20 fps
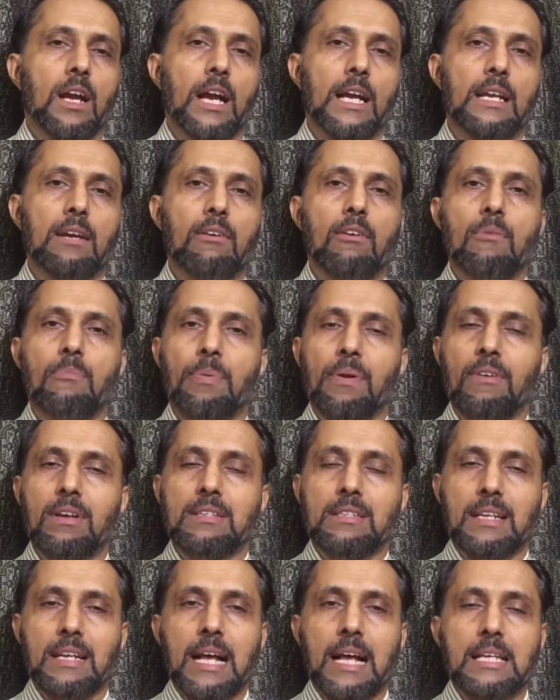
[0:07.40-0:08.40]
in our
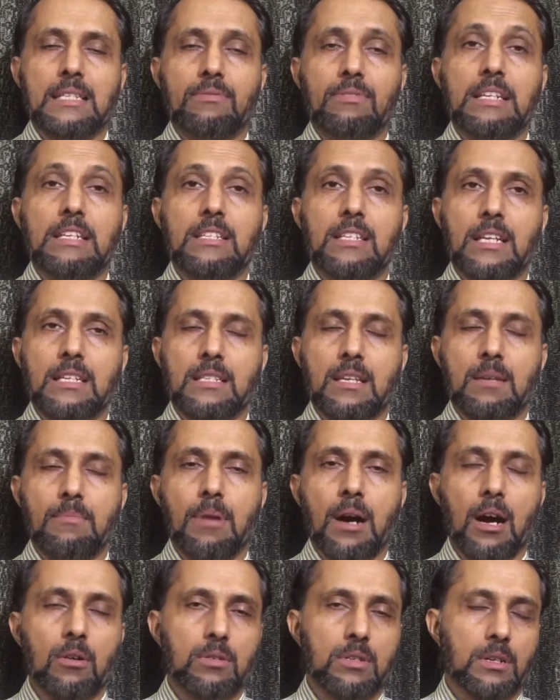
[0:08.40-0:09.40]
previous class, we discussed
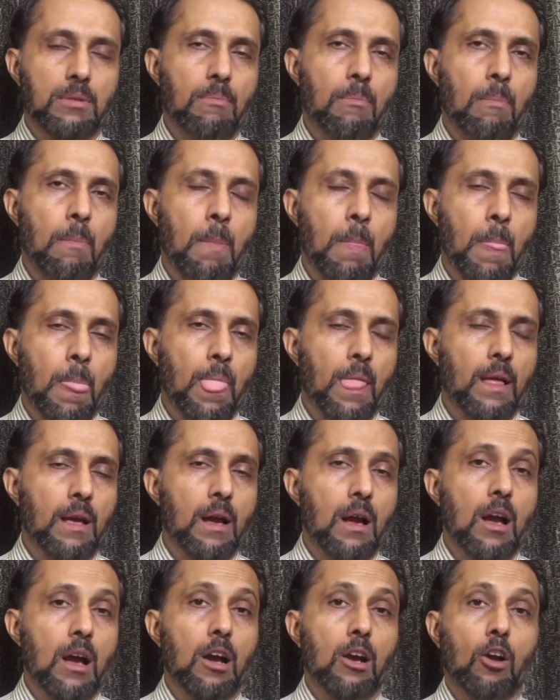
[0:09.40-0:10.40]
about
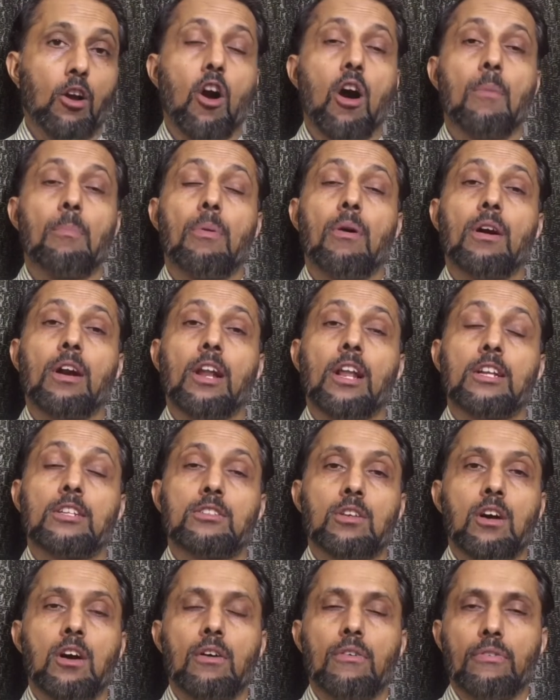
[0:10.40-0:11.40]

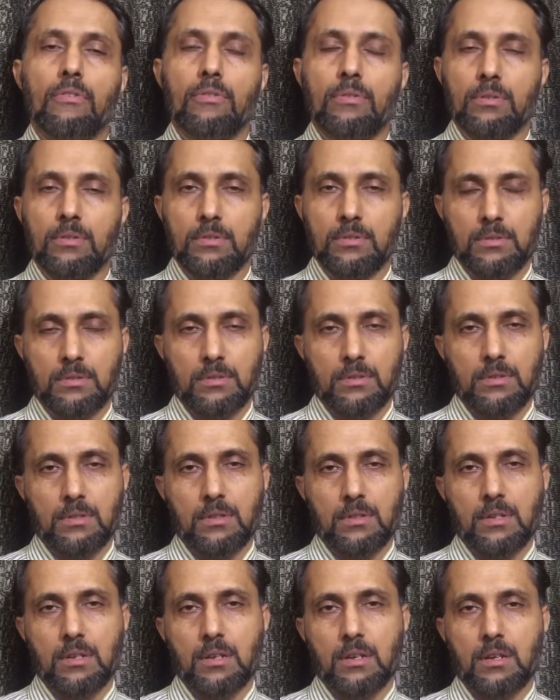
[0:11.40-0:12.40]
components of
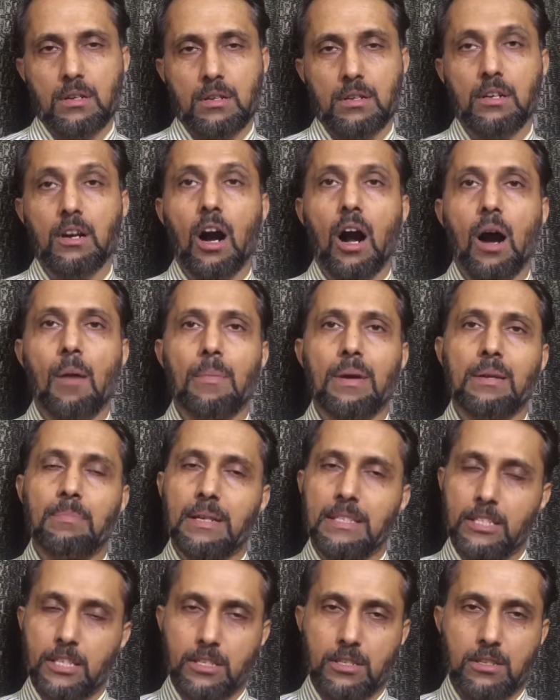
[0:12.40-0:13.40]
government
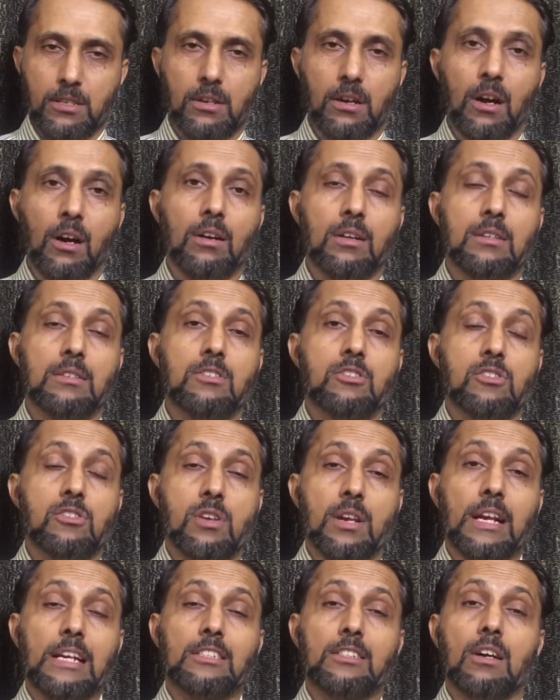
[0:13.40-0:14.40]
budget or
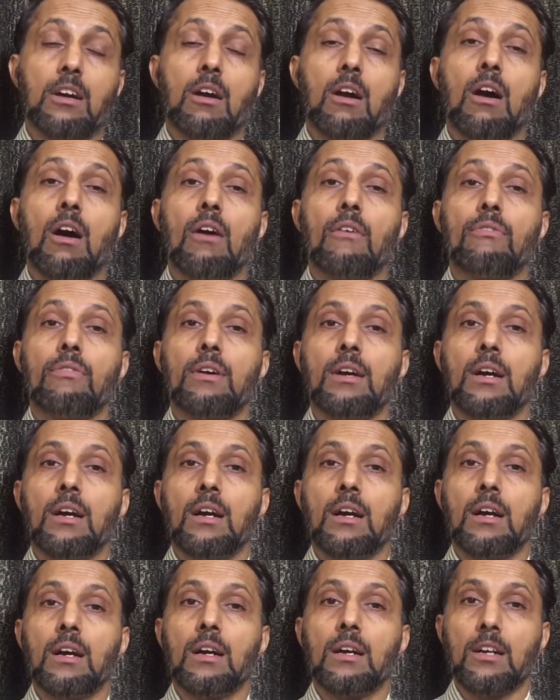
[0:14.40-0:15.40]
structure of
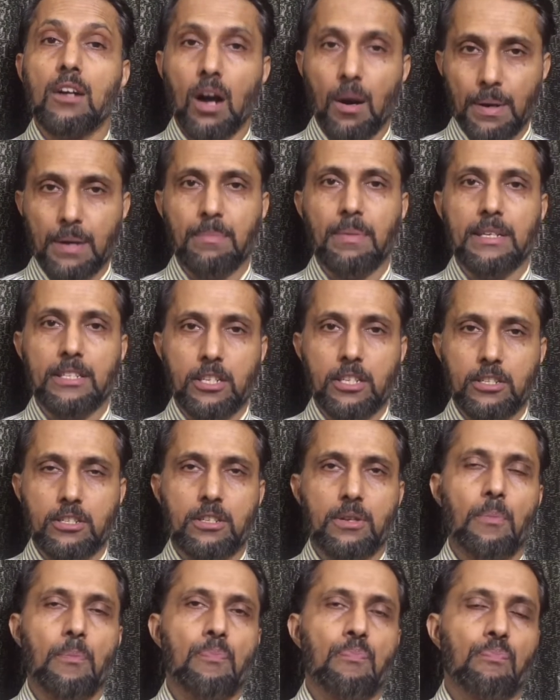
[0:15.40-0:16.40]
government budget.
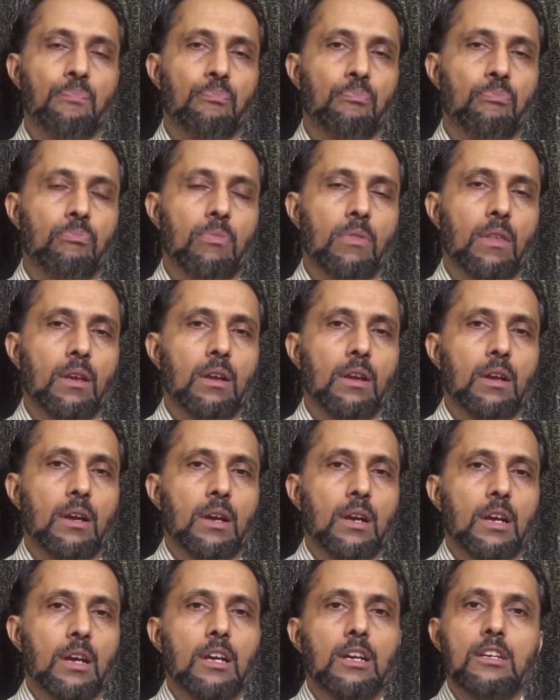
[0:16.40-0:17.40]

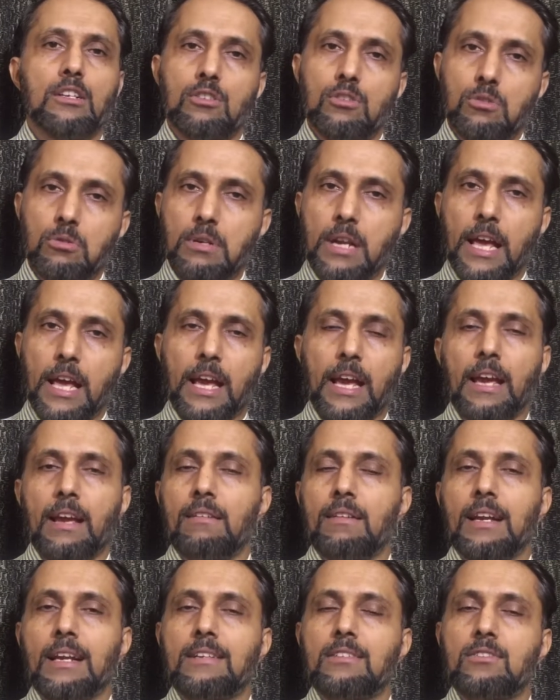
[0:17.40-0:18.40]
Today,
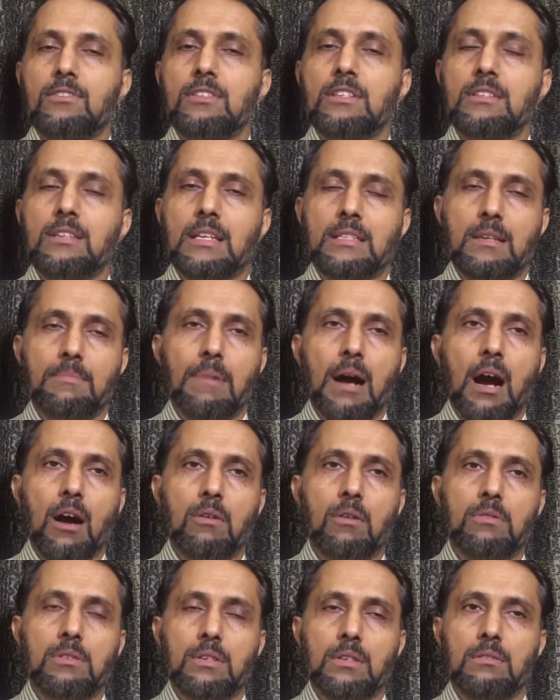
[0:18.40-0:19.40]
let's discuss
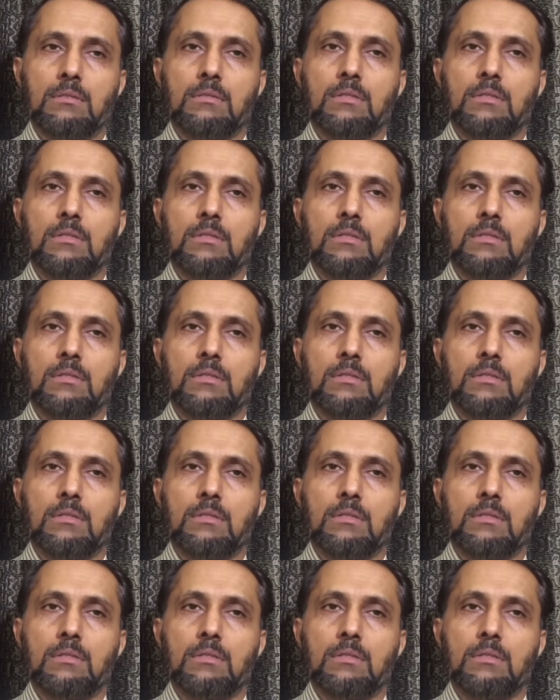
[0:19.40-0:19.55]
about